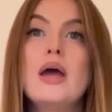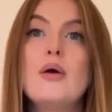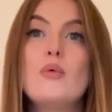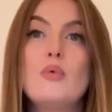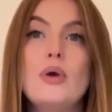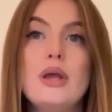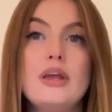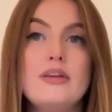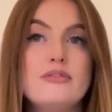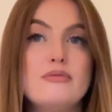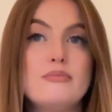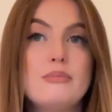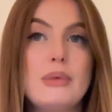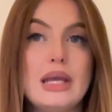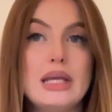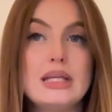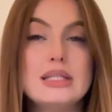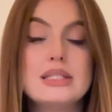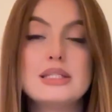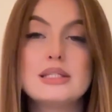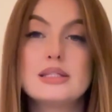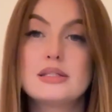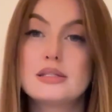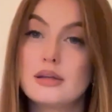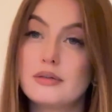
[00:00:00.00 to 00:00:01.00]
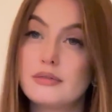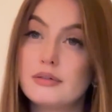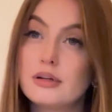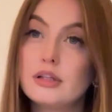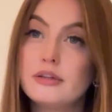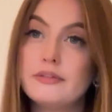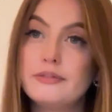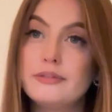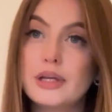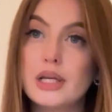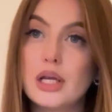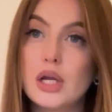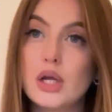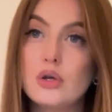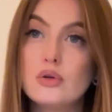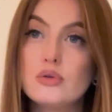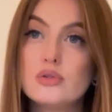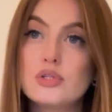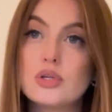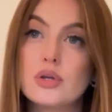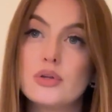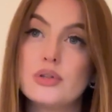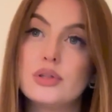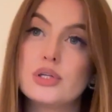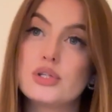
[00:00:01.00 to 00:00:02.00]
We've made several
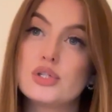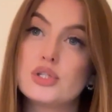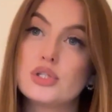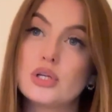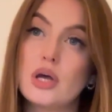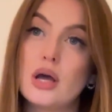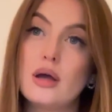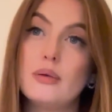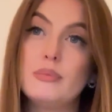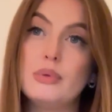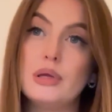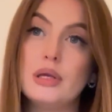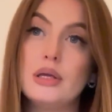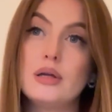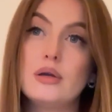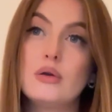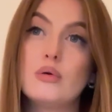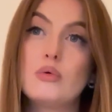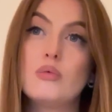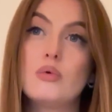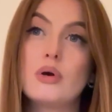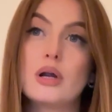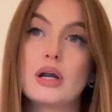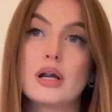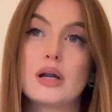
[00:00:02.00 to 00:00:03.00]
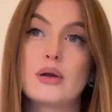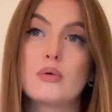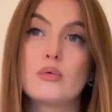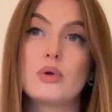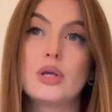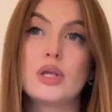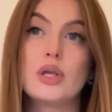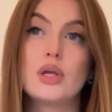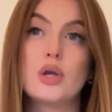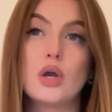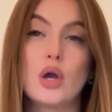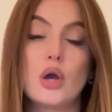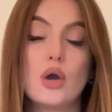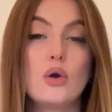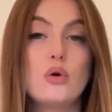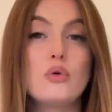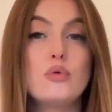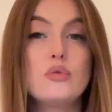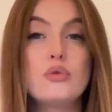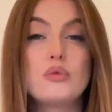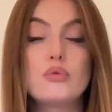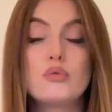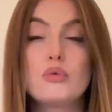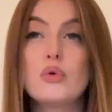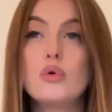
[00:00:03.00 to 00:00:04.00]
videos on this topic where we go
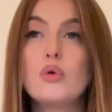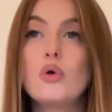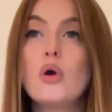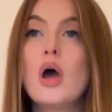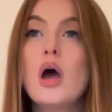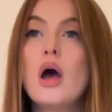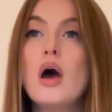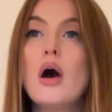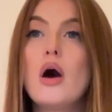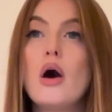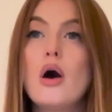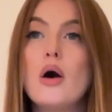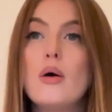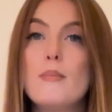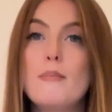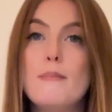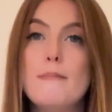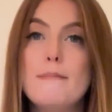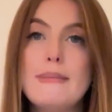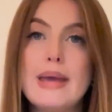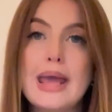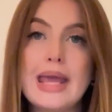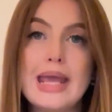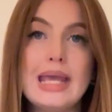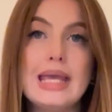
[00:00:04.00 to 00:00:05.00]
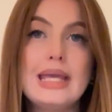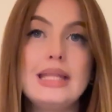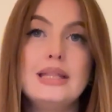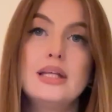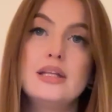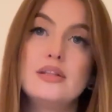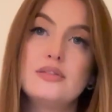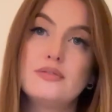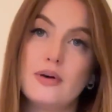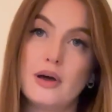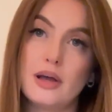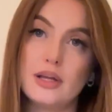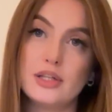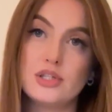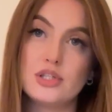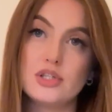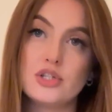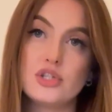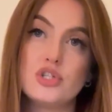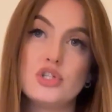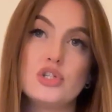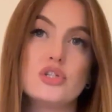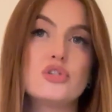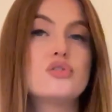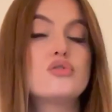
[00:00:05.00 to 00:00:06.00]
through main
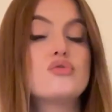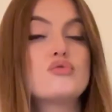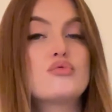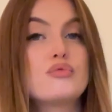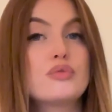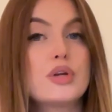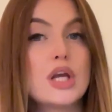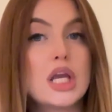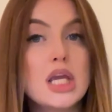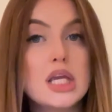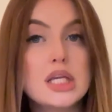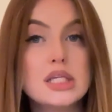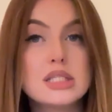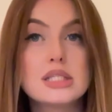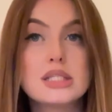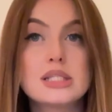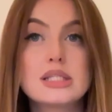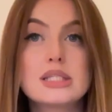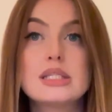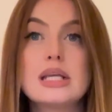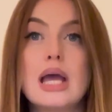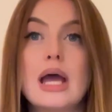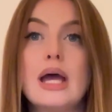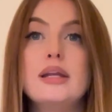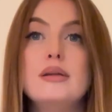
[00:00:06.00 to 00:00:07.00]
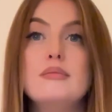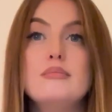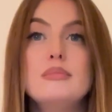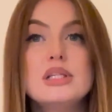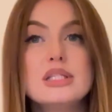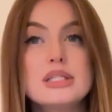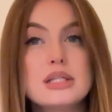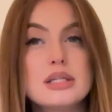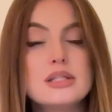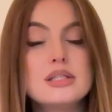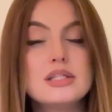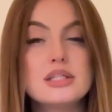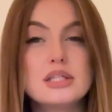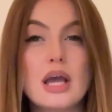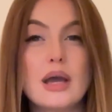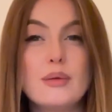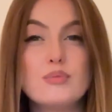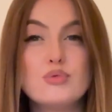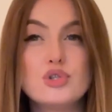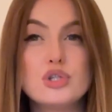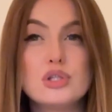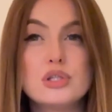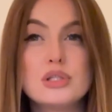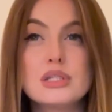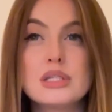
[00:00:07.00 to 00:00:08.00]
advantages, risks, and
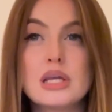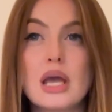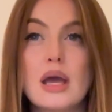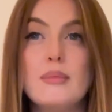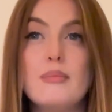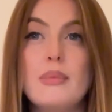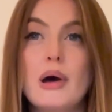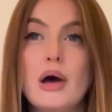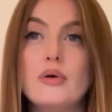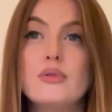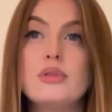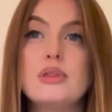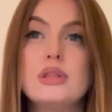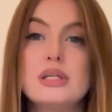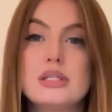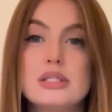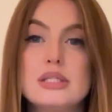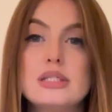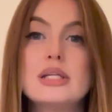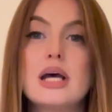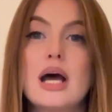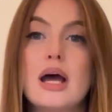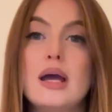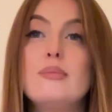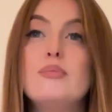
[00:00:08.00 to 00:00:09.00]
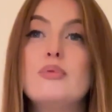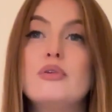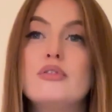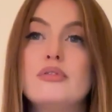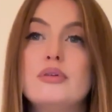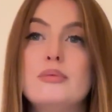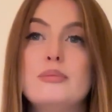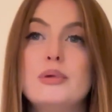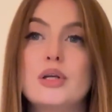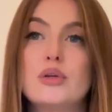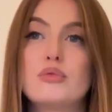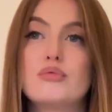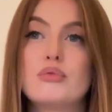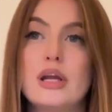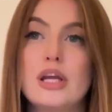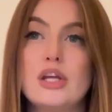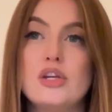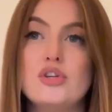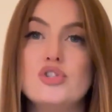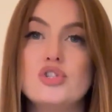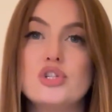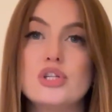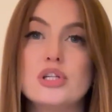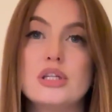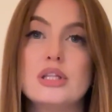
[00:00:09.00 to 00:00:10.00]
misconceptions about this type of
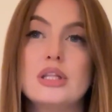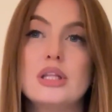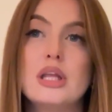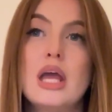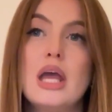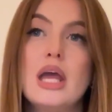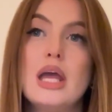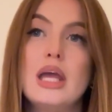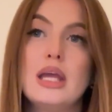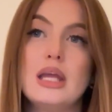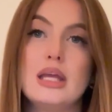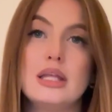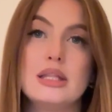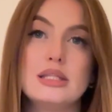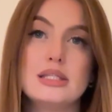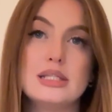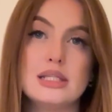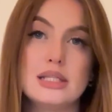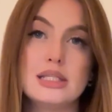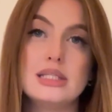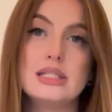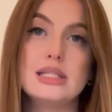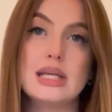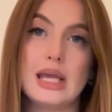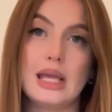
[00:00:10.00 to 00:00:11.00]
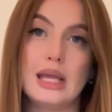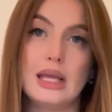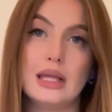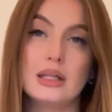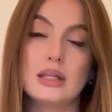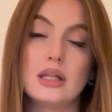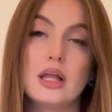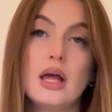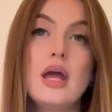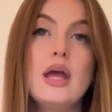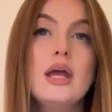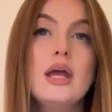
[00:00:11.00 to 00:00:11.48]
immigration in detail.